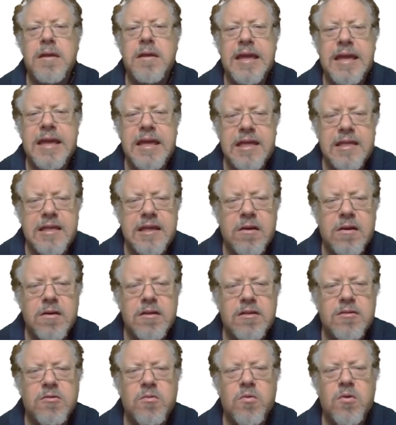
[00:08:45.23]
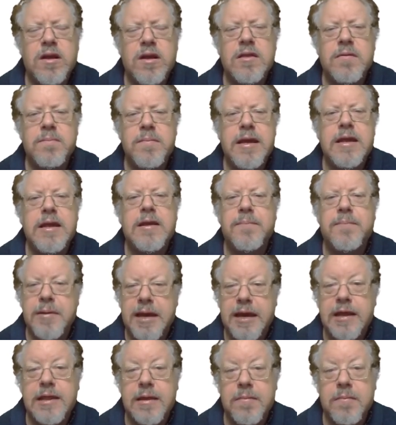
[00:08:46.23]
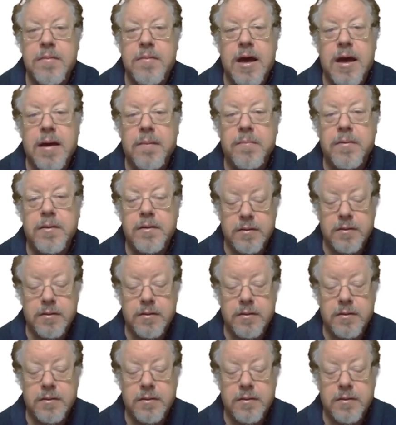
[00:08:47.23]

easier it's going to be to pick them up.